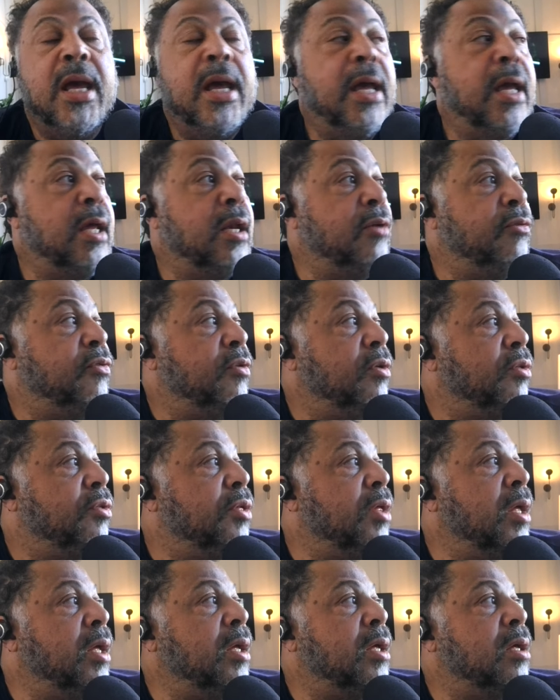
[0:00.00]
And if you
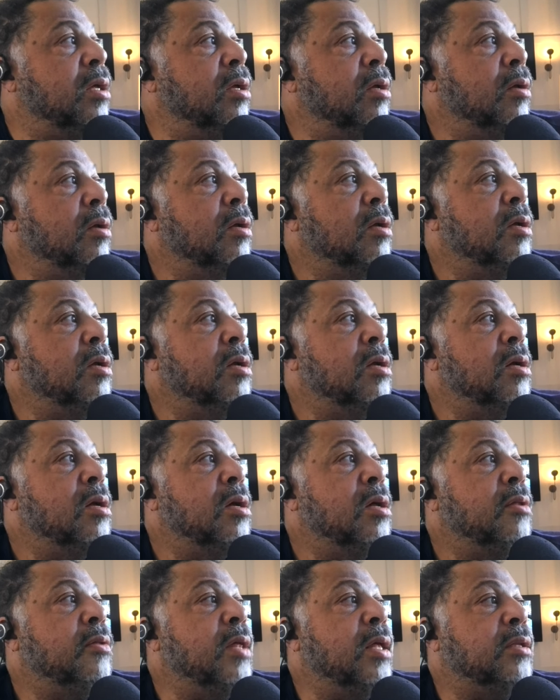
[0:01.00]
think
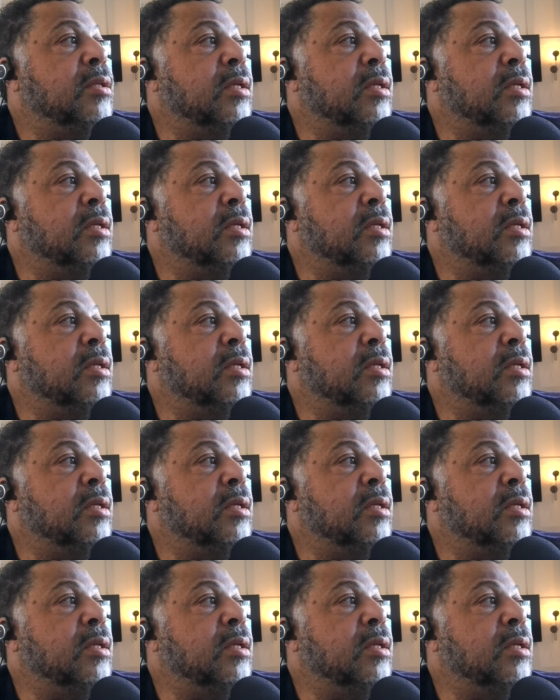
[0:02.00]
that